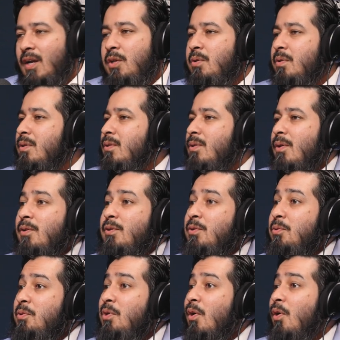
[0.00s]
You could talk
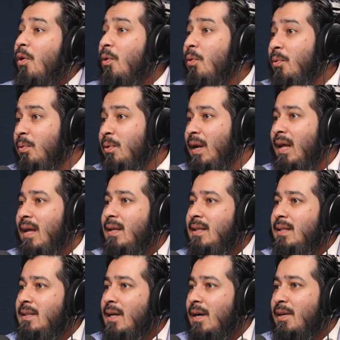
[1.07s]
to your own
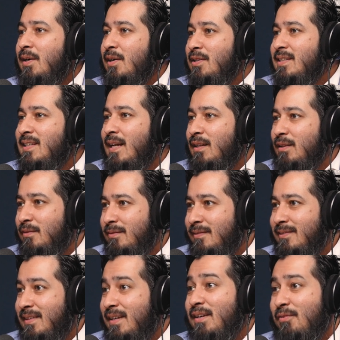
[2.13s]
younger
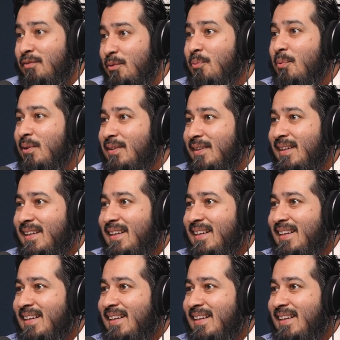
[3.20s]
self if you want.